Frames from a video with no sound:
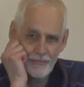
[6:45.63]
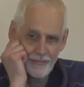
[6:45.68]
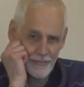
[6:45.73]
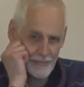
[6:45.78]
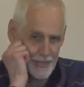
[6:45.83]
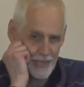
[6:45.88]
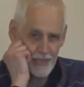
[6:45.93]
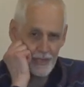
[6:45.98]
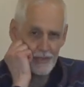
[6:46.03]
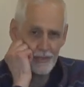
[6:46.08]

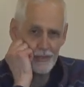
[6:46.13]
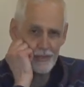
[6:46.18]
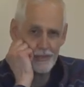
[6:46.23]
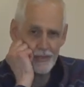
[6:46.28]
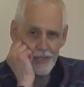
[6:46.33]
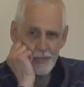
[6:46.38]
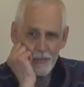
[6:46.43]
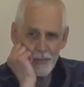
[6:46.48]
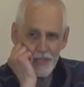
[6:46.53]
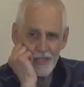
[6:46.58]
Yeah,
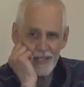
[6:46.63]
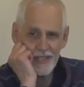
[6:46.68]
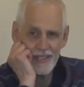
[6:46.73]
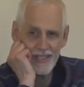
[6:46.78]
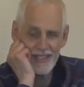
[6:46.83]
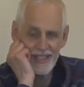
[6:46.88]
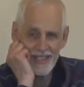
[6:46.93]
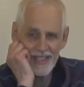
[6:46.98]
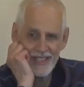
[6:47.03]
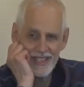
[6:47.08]
amen. You're not
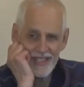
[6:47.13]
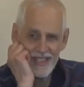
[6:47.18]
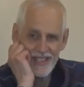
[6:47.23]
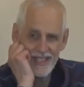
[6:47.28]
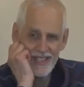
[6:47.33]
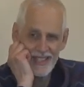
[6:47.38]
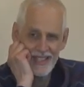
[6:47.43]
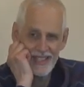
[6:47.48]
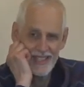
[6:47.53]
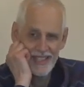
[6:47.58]
doing it
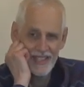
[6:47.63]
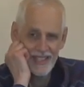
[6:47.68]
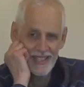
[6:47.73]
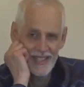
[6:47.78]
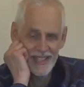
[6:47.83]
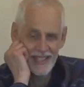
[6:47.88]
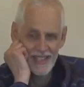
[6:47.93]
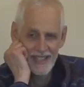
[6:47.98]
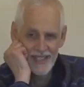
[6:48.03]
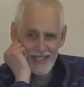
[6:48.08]
because you
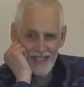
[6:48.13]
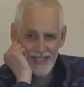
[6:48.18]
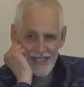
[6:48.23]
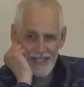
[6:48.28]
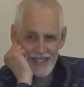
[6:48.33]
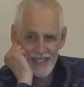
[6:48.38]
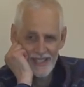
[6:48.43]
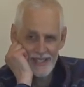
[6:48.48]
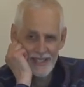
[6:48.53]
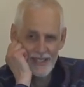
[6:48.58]
want
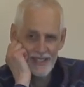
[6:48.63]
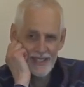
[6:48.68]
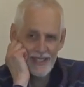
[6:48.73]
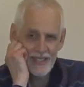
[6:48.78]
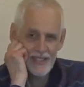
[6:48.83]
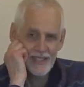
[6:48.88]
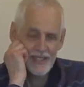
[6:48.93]
that,